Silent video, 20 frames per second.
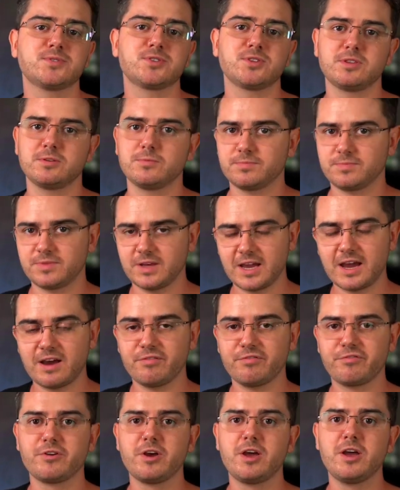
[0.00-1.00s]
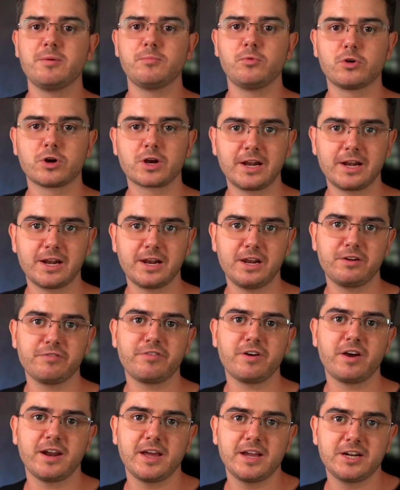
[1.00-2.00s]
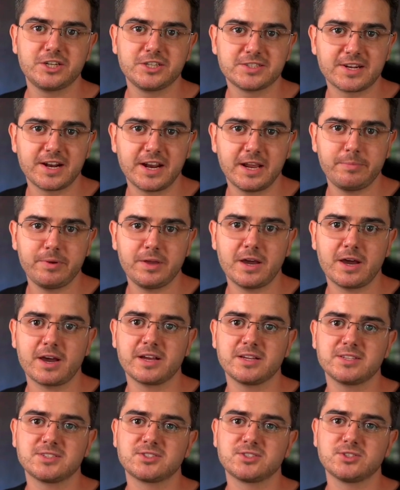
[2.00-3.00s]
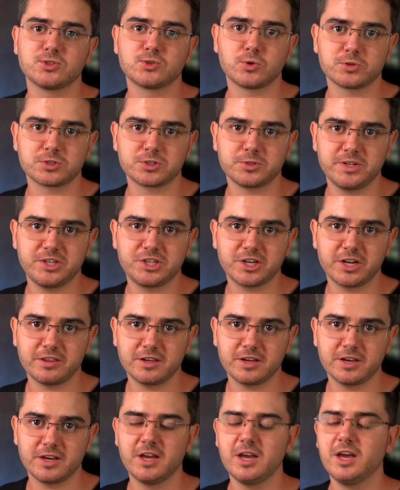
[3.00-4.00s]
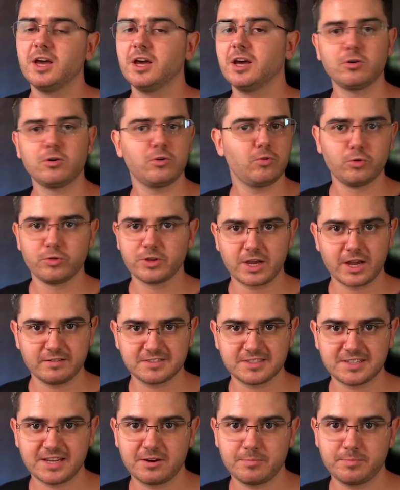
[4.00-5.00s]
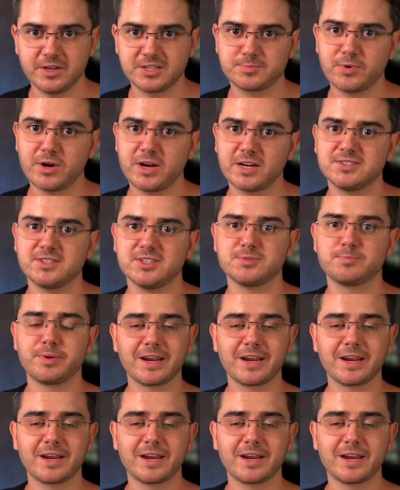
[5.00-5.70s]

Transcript: so that they have more cleanly defined edges and APIs to talk to each other, all the kind of standard best practices.